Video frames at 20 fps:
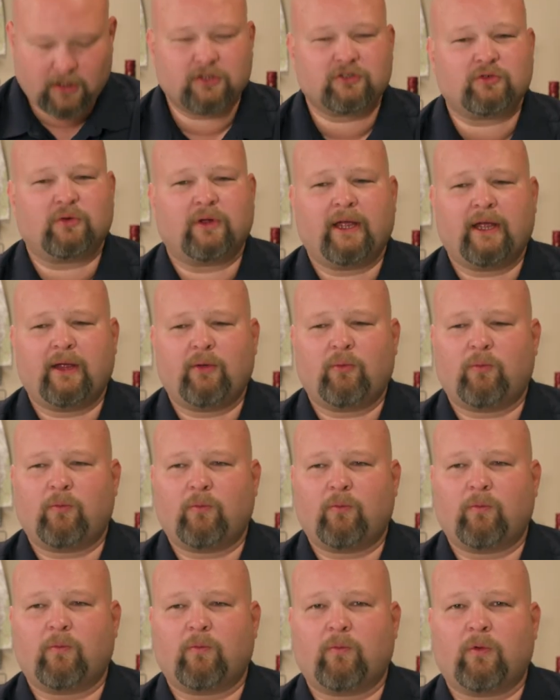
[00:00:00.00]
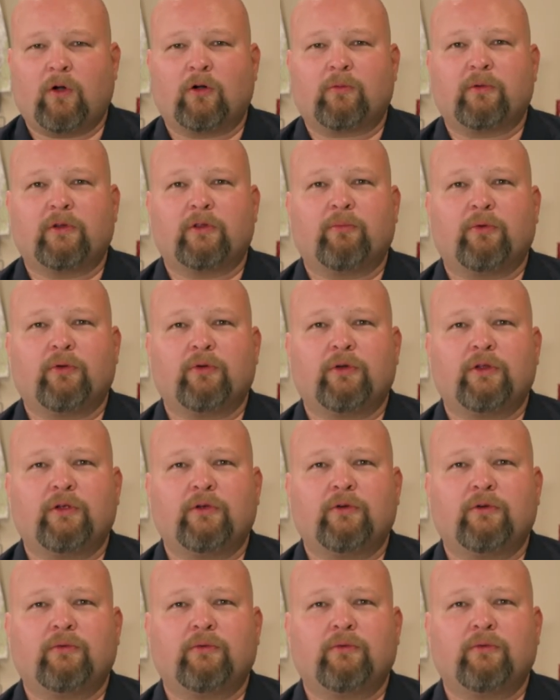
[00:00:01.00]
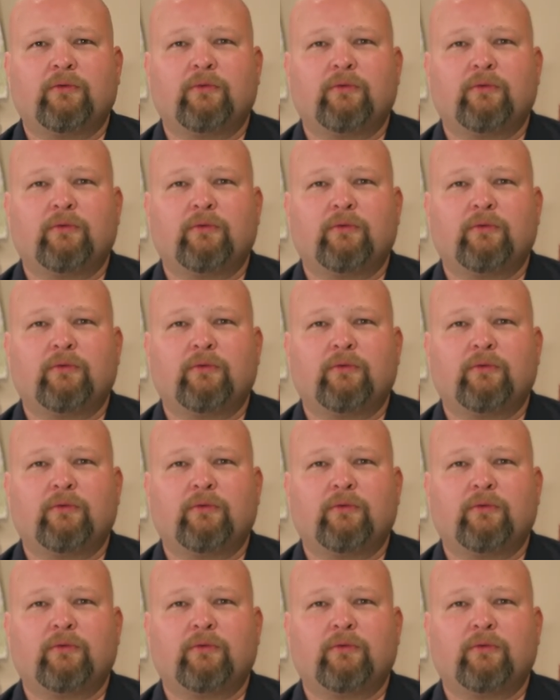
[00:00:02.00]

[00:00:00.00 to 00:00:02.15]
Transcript: So, hey, welcome to the brew to you.